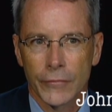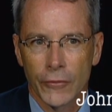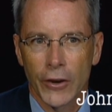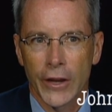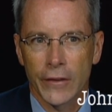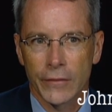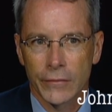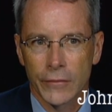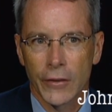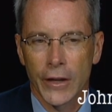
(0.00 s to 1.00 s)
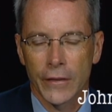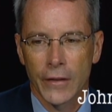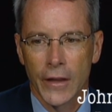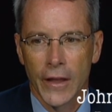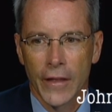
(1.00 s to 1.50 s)
Right, right.
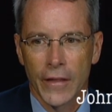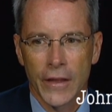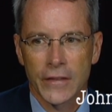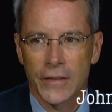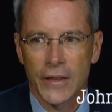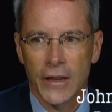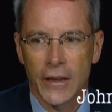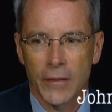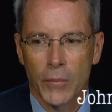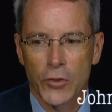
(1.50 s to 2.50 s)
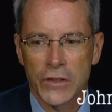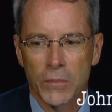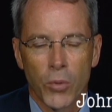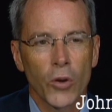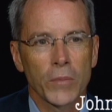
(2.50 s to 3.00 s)
That's the most
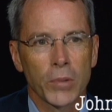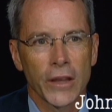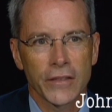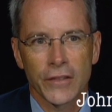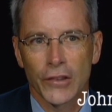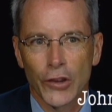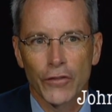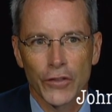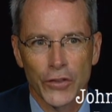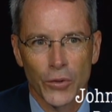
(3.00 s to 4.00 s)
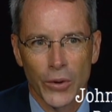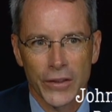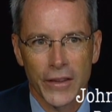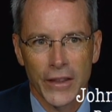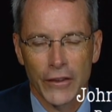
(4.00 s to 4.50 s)
important place to look for
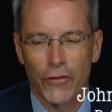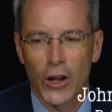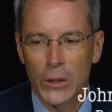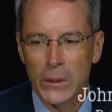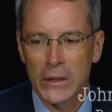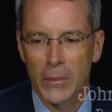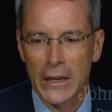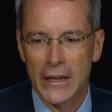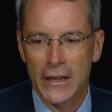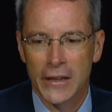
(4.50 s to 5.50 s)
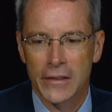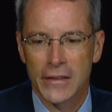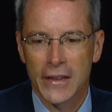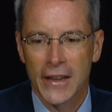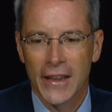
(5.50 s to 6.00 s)
stories. I think following the money
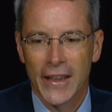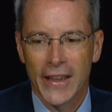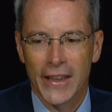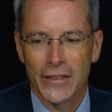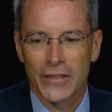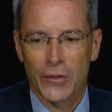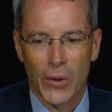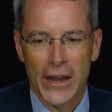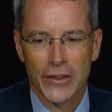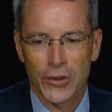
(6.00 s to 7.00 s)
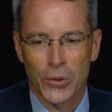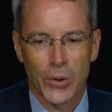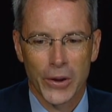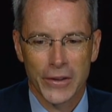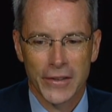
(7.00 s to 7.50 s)
is the way
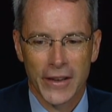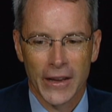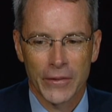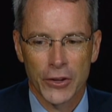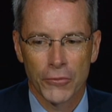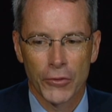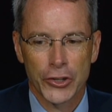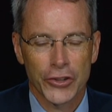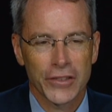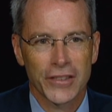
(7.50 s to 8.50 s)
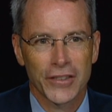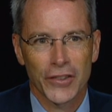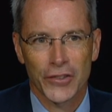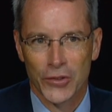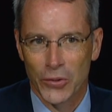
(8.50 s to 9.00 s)
toward your
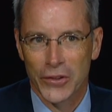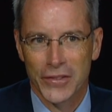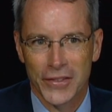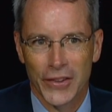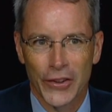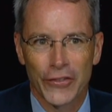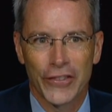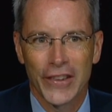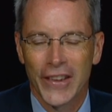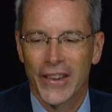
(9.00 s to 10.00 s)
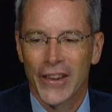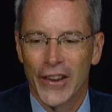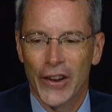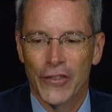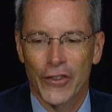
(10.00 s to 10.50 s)
richest source of
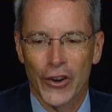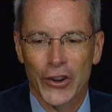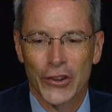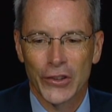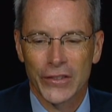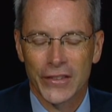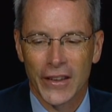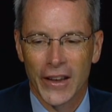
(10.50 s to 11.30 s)
articles.